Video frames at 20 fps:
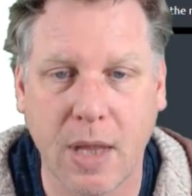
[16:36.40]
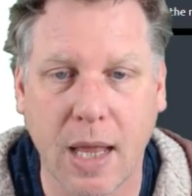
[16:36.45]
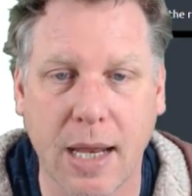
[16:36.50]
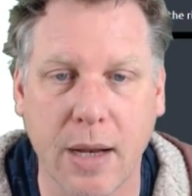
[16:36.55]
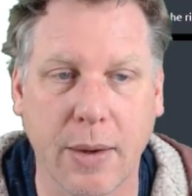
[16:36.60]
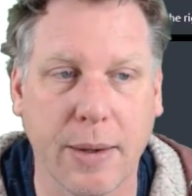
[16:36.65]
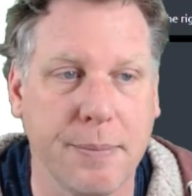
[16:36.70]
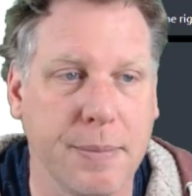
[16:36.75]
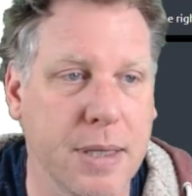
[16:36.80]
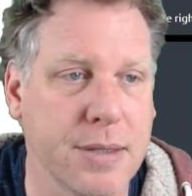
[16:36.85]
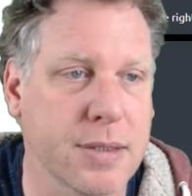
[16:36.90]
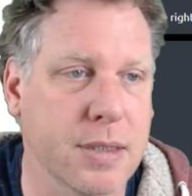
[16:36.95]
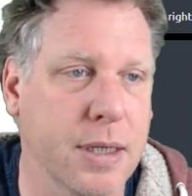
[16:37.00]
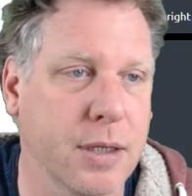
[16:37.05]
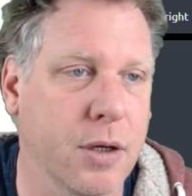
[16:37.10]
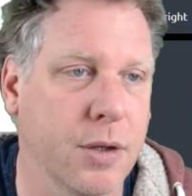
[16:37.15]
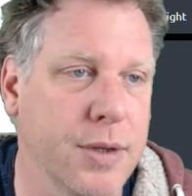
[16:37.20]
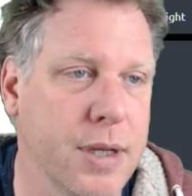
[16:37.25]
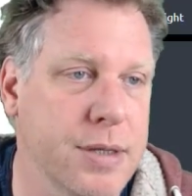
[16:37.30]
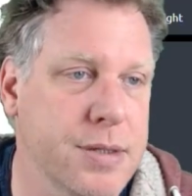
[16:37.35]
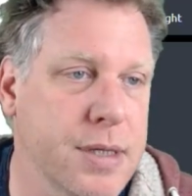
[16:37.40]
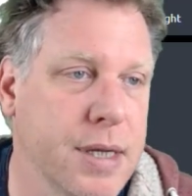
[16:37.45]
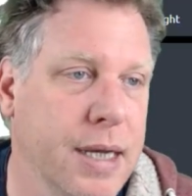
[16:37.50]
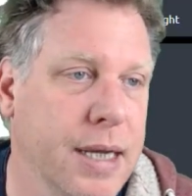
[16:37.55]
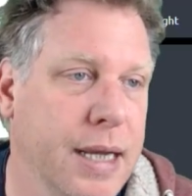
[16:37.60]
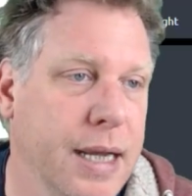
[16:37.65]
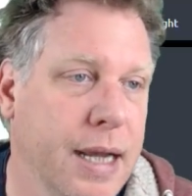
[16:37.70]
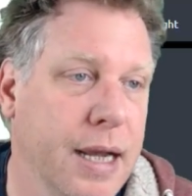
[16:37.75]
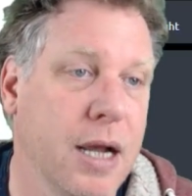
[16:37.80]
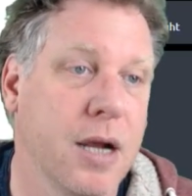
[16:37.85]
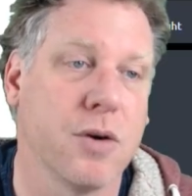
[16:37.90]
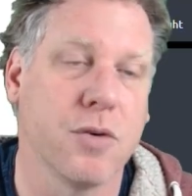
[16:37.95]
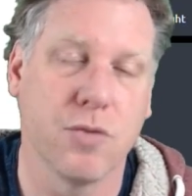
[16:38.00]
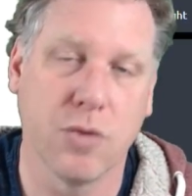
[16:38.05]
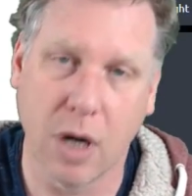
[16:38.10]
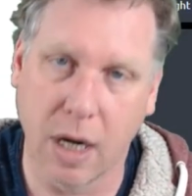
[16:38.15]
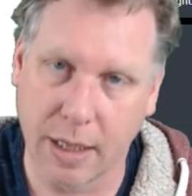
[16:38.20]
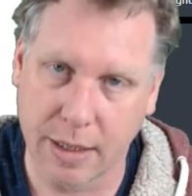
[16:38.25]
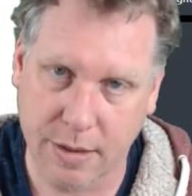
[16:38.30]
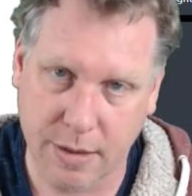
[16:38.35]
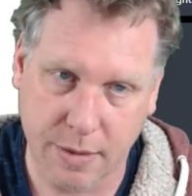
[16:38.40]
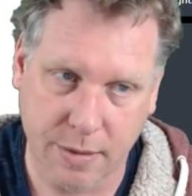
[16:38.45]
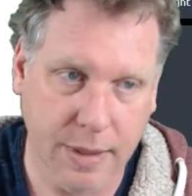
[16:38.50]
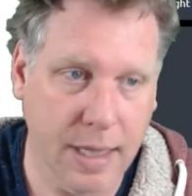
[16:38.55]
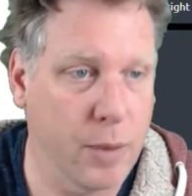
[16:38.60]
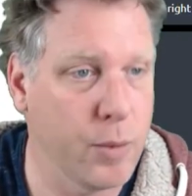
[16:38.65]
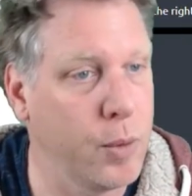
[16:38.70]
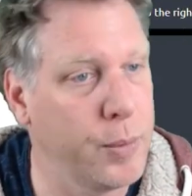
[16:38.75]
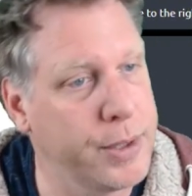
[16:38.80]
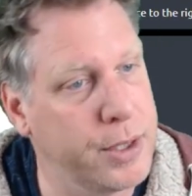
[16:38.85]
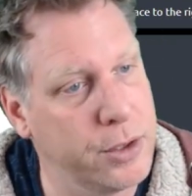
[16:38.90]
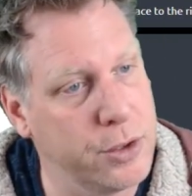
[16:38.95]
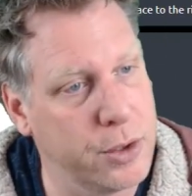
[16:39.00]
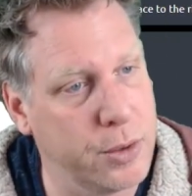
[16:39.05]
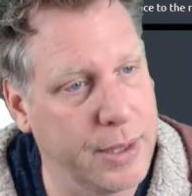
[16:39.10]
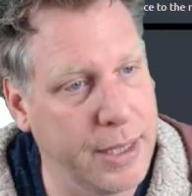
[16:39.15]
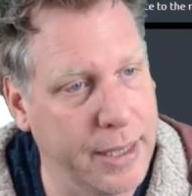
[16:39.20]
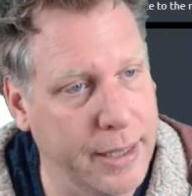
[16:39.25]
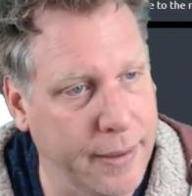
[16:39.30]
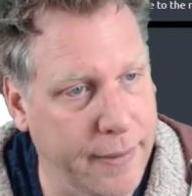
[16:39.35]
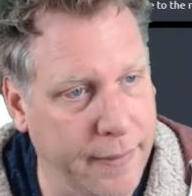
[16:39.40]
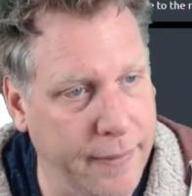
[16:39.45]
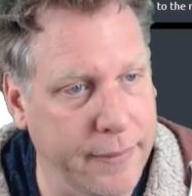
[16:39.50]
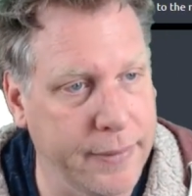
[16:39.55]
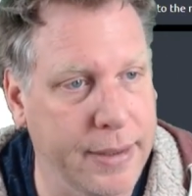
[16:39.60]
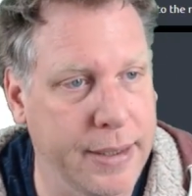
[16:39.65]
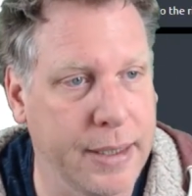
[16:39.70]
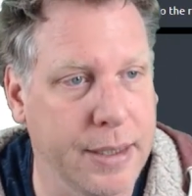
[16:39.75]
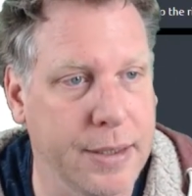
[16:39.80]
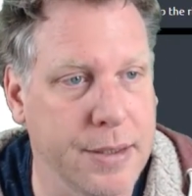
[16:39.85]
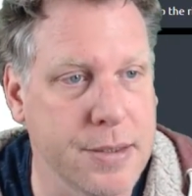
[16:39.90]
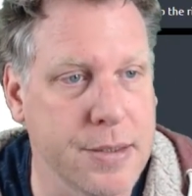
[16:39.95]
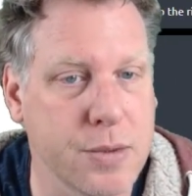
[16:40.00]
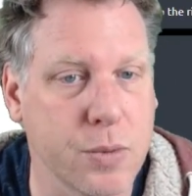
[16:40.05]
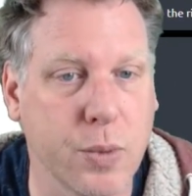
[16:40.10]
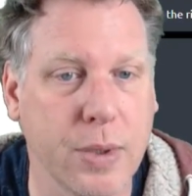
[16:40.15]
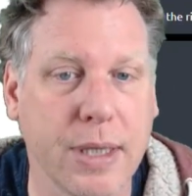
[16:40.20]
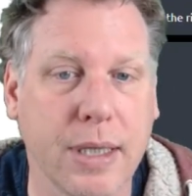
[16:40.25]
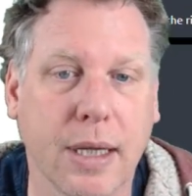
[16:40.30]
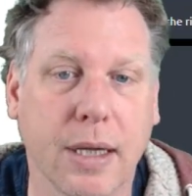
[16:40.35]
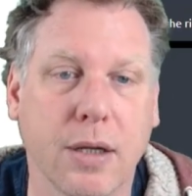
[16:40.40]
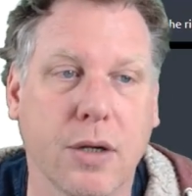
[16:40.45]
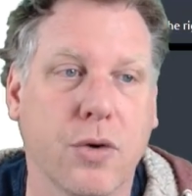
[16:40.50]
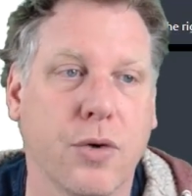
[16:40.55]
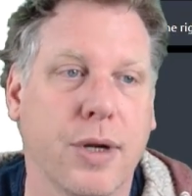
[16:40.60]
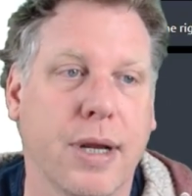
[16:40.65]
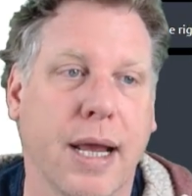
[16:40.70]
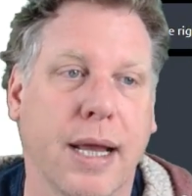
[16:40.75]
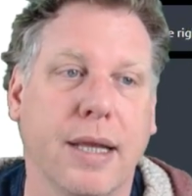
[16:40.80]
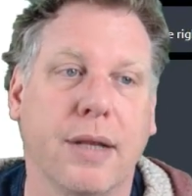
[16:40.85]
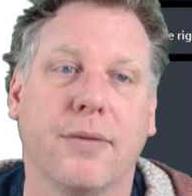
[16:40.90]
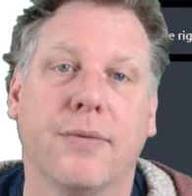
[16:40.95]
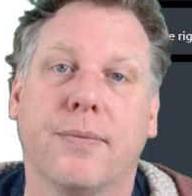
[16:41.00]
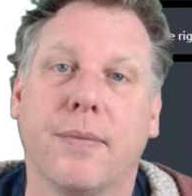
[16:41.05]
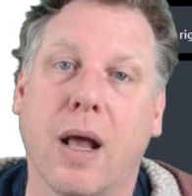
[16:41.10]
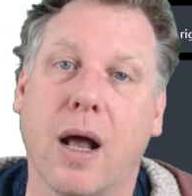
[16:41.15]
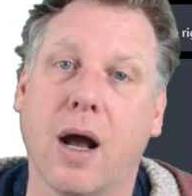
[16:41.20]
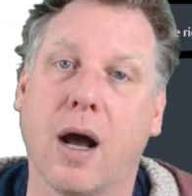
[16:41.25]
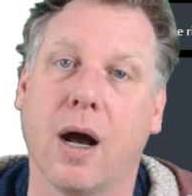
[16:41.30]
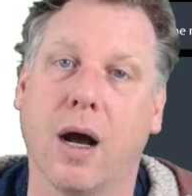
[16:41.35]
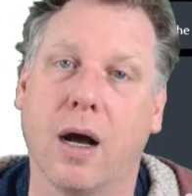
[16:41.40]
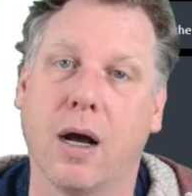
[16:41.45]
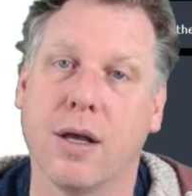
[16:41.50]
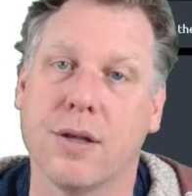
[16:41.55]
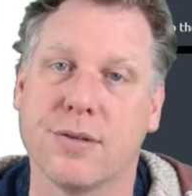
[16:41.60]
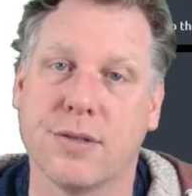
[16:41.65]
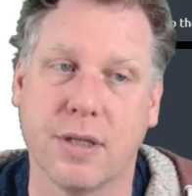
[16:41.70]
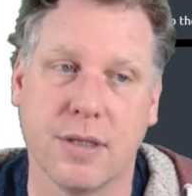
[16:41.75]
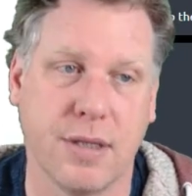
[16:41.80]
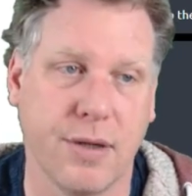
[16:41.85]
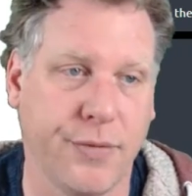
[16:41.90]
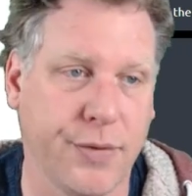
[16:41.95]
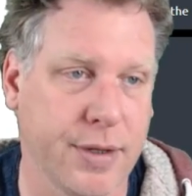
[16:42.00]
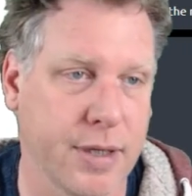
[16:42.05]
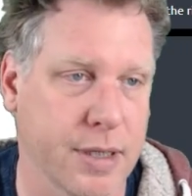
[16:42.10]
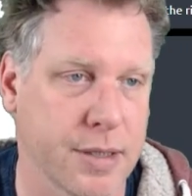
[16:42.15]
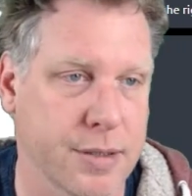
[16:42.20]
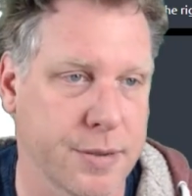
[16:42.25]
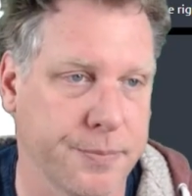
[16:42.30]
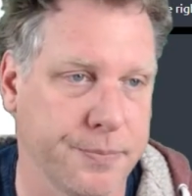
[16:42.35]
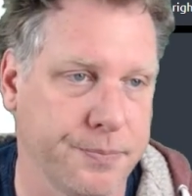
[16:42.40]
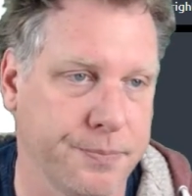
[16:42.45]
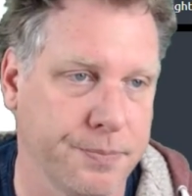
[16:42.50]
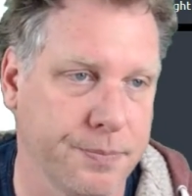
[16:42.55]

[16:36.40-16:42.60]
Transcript: Anyway, let's click on this. Right, now what we can do here is we can create our certificate.